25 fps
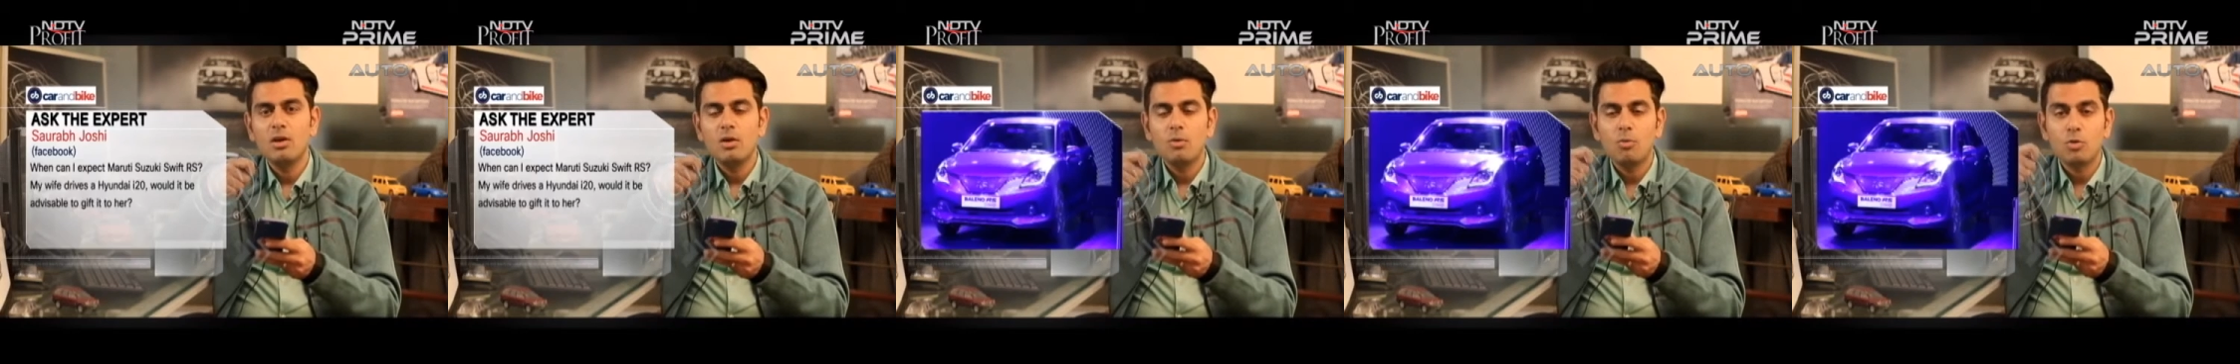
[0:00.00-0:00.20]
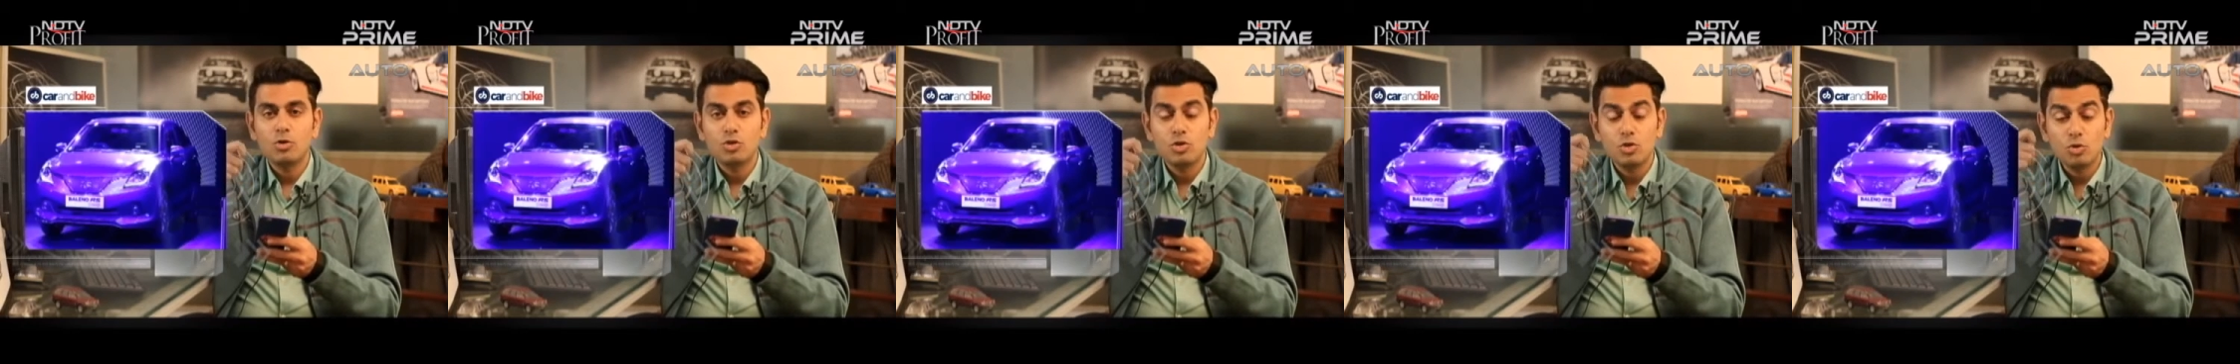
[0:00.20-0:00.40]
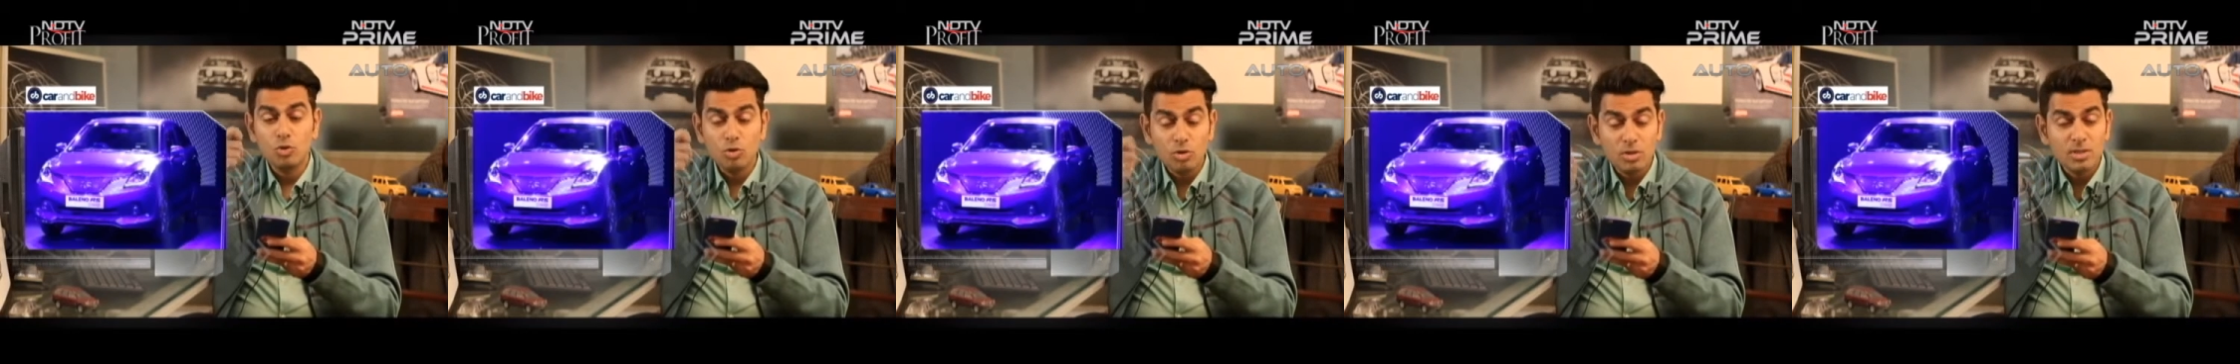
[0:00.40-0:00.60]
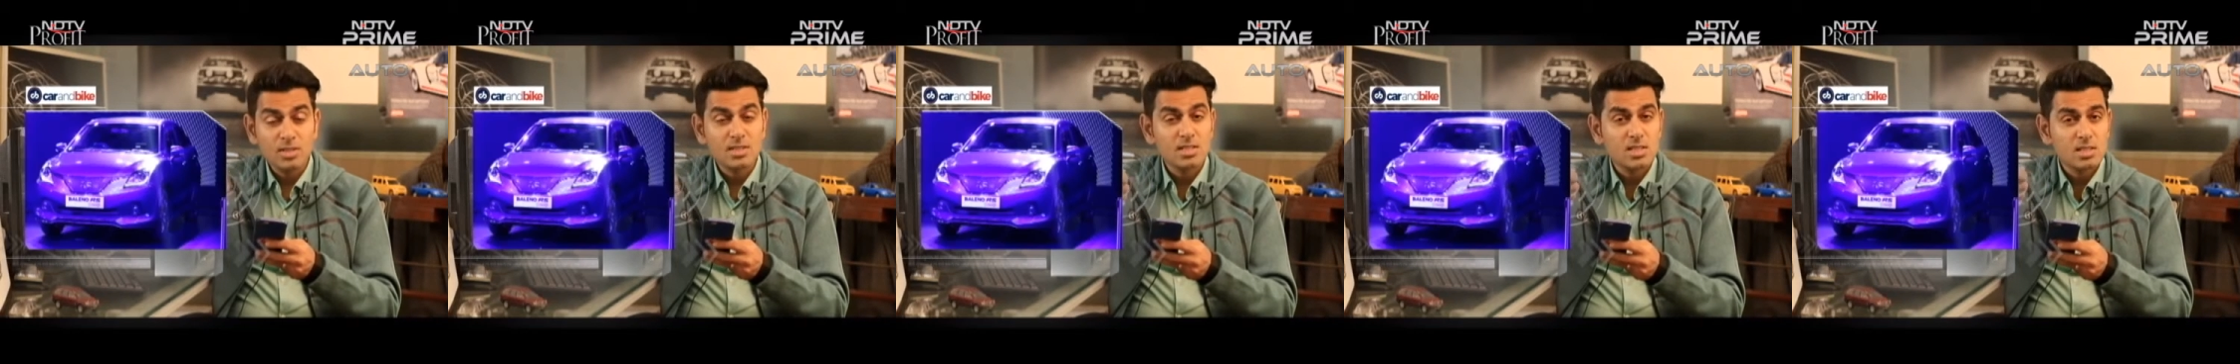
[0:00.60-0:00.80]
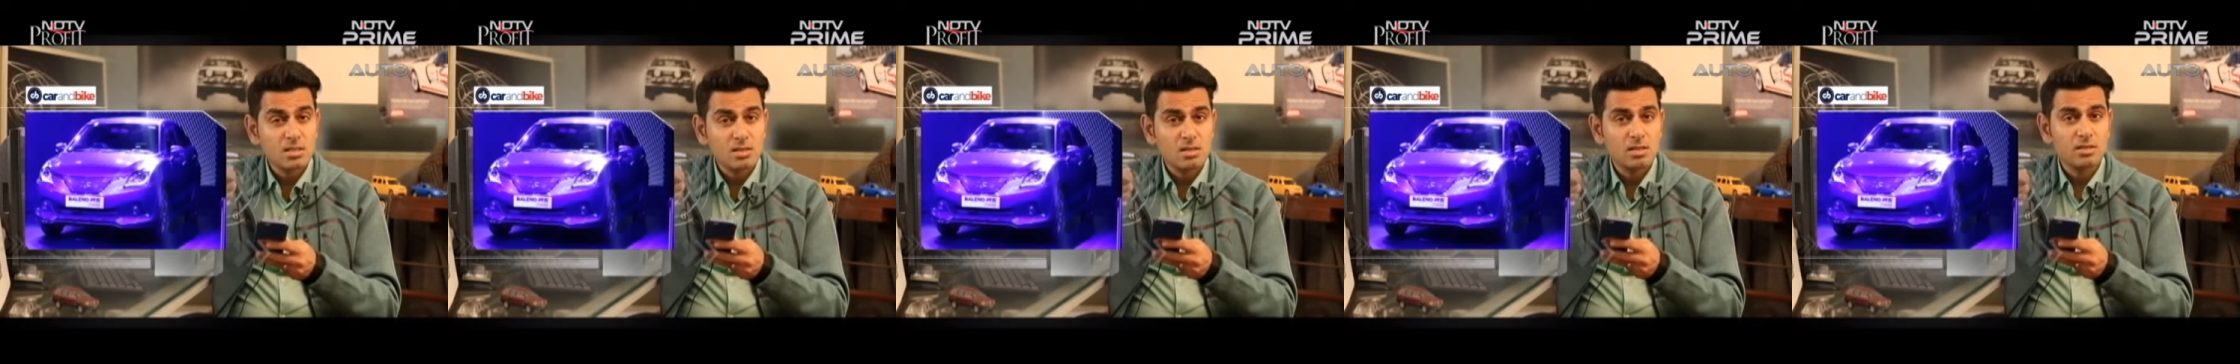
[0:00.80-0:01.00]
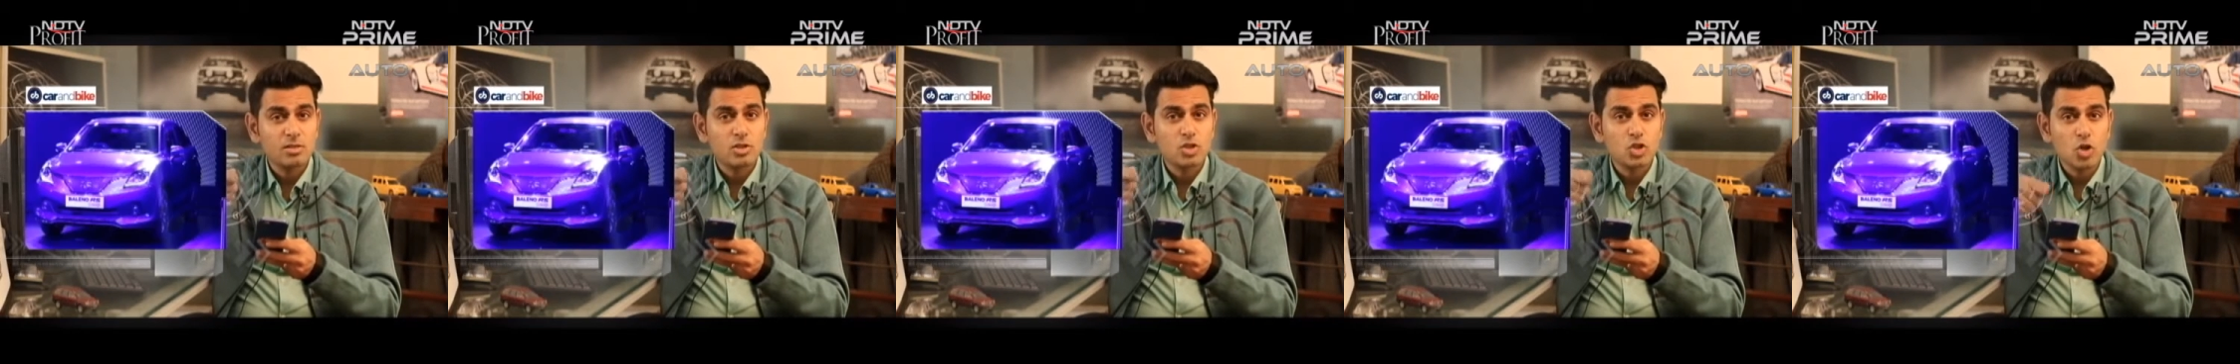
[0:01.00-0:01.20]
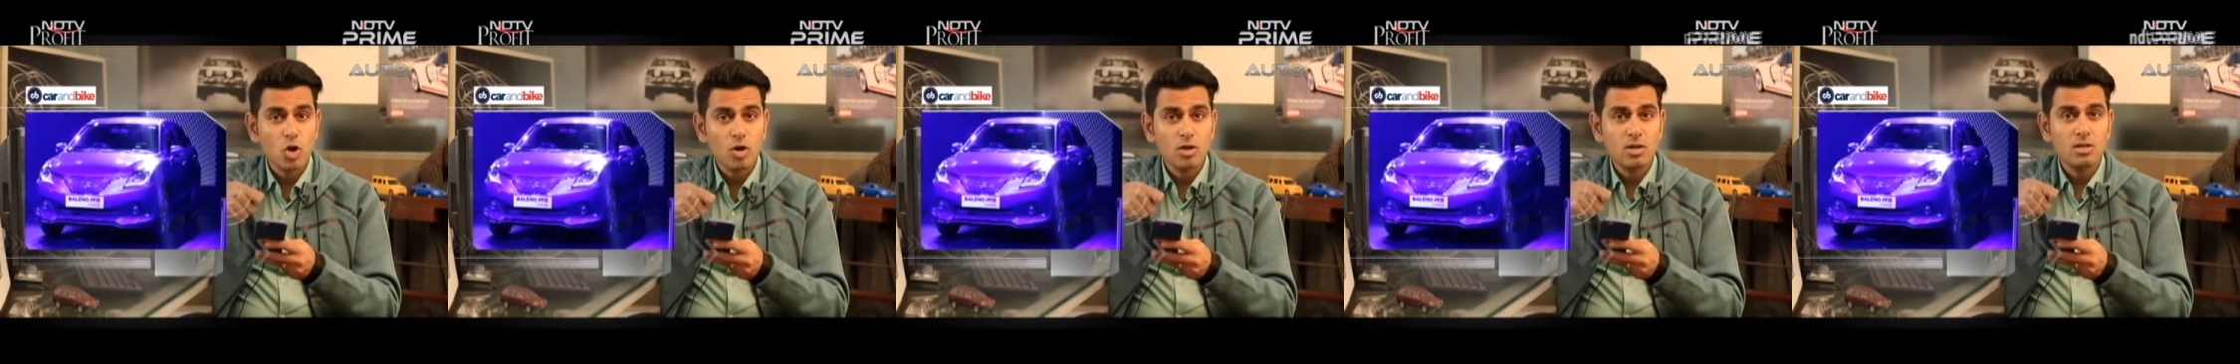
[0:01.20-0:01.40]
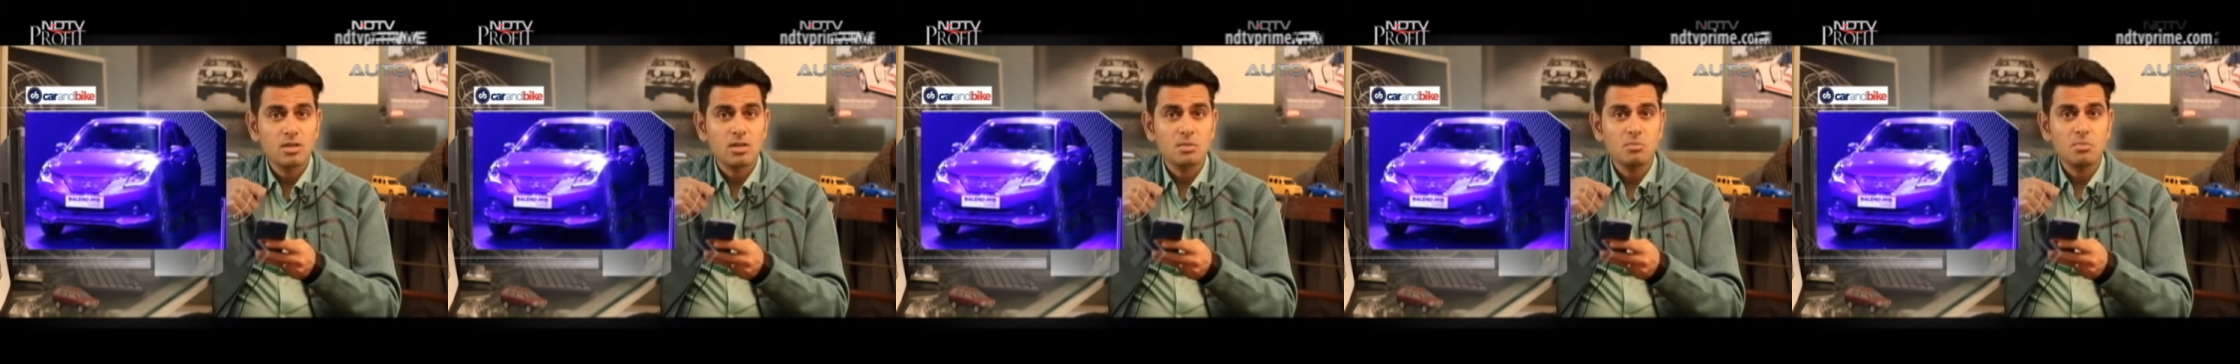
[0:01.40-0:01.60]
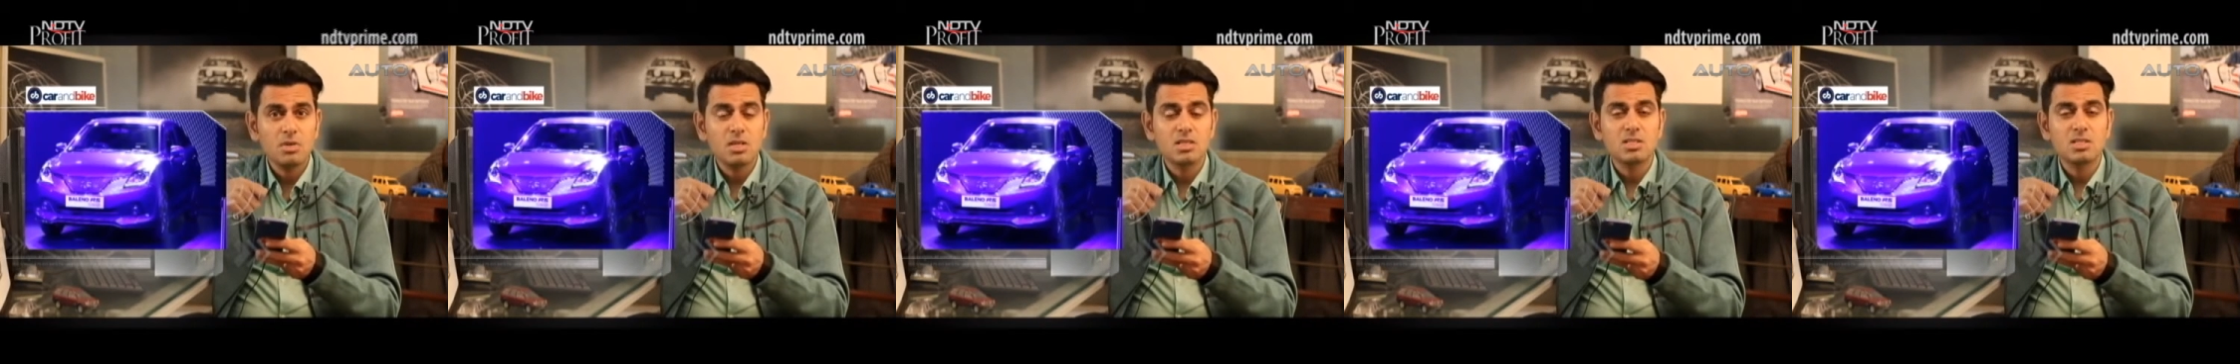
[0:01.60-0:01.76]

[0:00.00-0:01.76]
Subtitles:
What you could consider in the short term